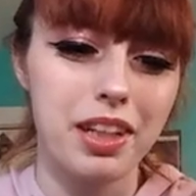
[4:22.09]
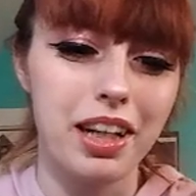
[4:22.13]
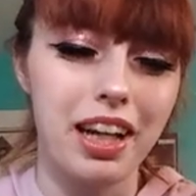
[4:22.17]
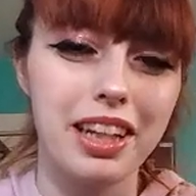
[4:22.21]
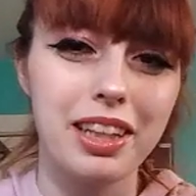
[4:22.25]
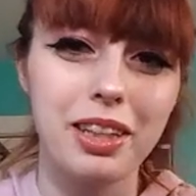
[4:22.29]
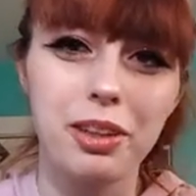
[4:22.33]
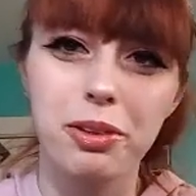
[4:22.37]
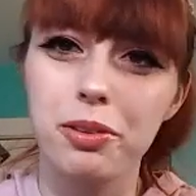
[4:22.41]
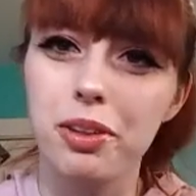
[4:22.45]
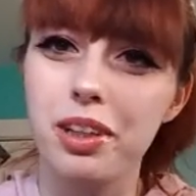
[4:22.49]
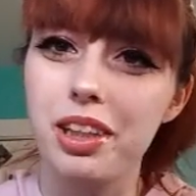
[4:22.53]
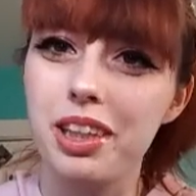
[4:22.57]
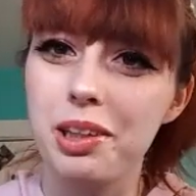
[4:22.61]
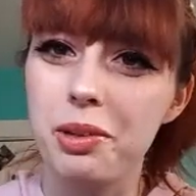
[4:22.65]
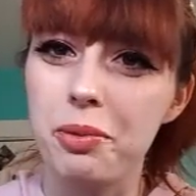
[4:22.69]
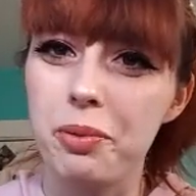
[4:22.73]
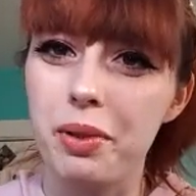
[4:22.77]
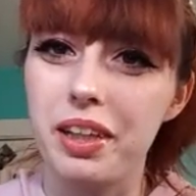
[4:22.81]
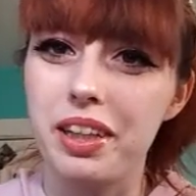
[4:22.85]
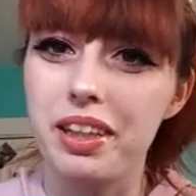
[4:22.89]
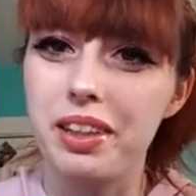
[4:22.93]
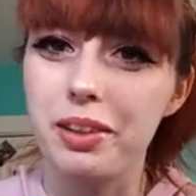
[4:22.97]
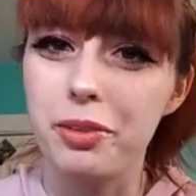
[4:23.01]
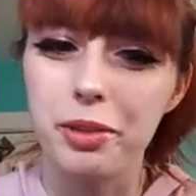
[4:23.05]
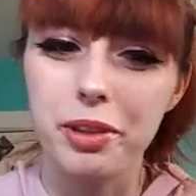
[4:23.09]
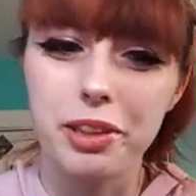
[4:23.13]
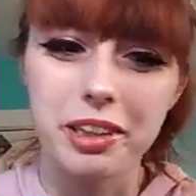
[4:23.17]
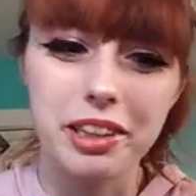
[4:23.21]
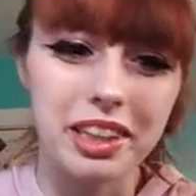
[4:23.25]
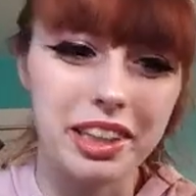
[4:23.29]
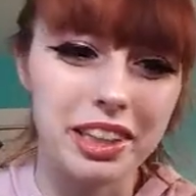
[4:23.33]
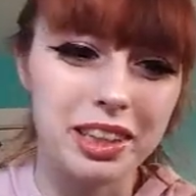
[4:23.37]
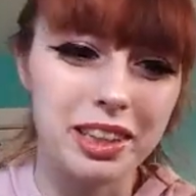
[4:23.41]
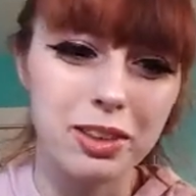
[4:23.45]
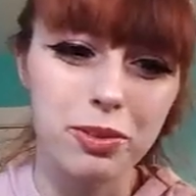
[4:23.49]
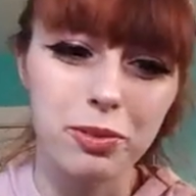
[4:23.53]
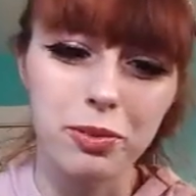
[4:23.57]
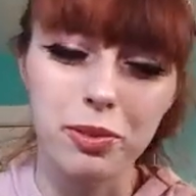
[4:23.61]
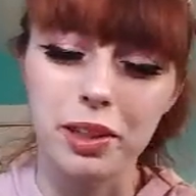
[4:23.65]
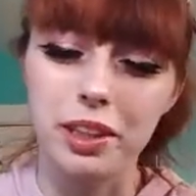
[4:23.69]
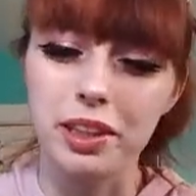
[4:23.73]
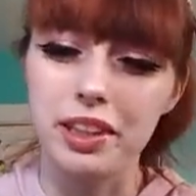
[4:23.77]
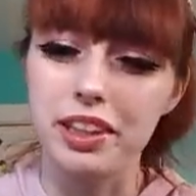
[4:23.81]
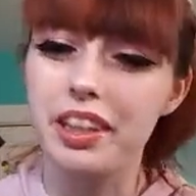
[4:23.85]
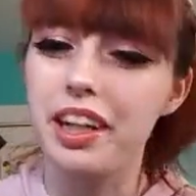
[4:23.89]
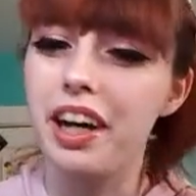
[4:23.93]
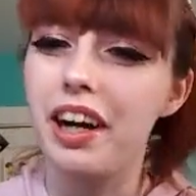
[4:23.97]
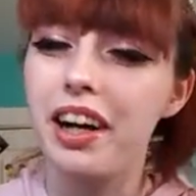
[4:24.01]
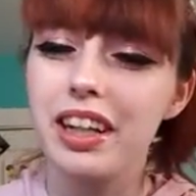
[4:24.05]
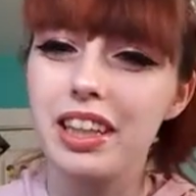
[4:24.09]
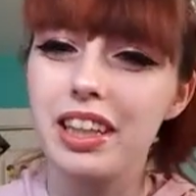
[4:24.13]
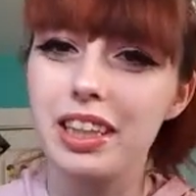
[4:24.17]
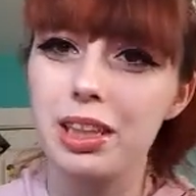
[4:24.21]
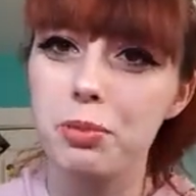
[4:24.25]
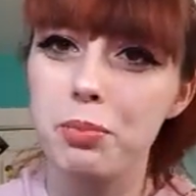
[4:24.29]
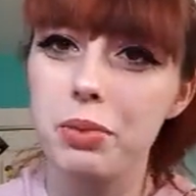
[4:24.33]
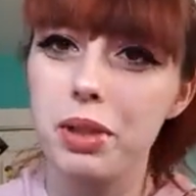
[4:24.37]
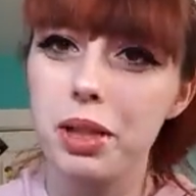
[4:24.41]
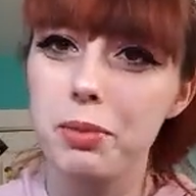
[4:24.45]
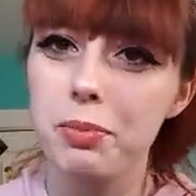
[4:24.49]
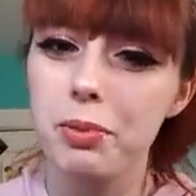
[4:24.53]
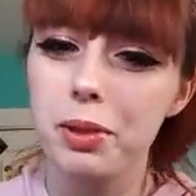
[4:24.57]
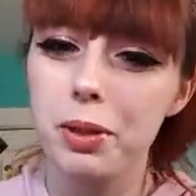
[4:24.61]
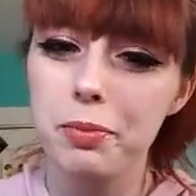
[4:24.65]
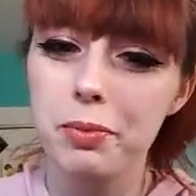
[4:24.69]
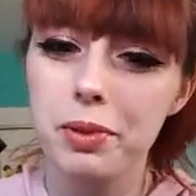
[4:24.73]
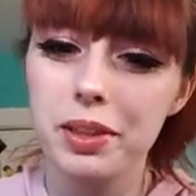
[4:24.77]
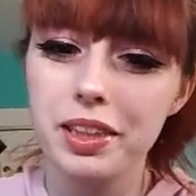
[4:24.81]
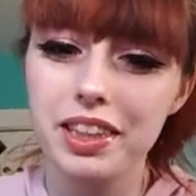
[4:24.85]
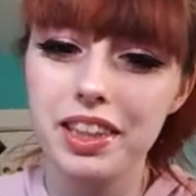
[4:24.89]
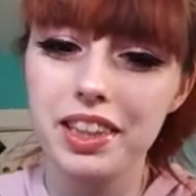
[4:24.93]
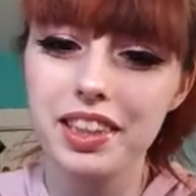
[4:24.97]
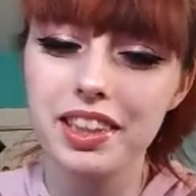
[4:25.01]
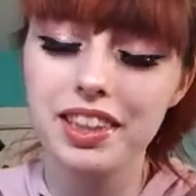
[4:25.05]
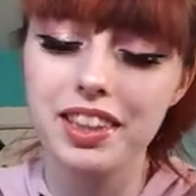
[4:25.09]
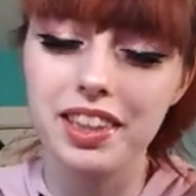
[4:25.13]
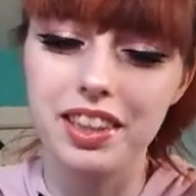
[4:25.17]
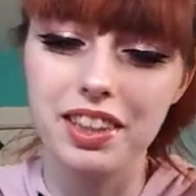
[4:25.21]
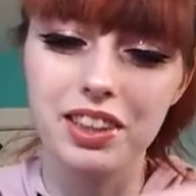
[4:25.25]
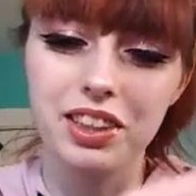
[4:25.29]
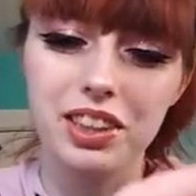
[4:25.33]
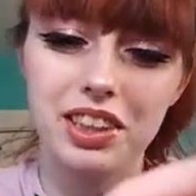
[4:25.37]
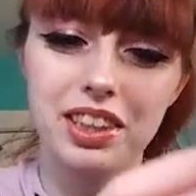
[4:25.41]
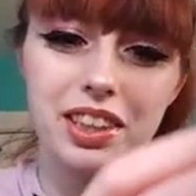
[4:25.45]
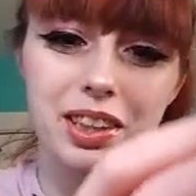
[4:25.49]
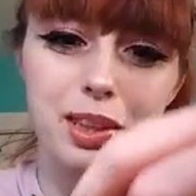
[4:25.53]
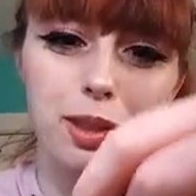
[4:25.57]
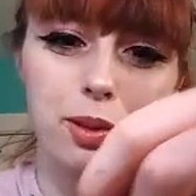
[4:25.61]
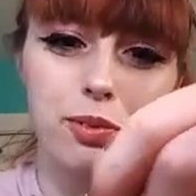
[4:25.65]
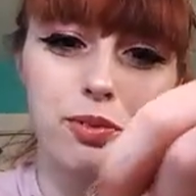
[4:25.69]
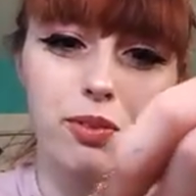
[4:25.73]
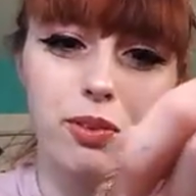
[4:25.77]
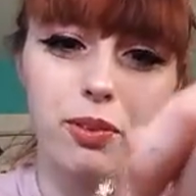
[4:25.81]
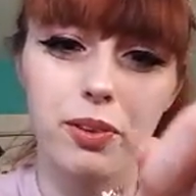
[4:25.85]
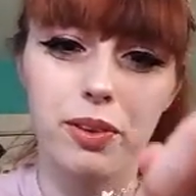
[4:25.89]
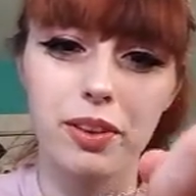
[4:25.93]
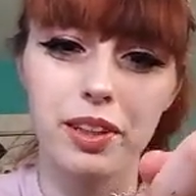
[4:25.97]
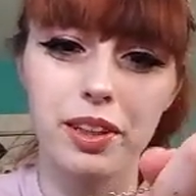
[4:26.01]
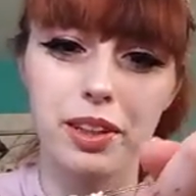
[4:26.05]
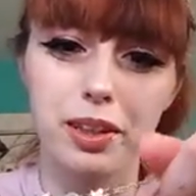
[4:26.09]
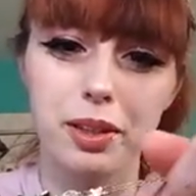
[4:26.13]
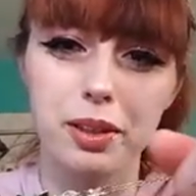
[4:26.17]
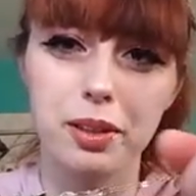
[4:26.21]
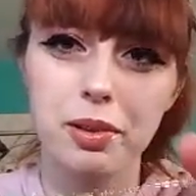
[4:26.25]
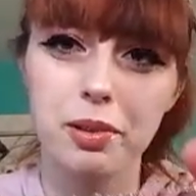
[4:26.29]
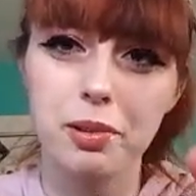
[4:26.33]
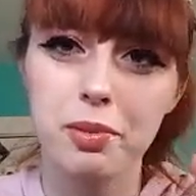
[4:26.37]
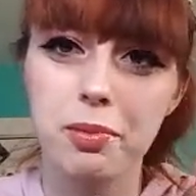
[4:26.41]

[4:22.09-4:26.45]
I don't really wear these for cosplay purposes. They're just for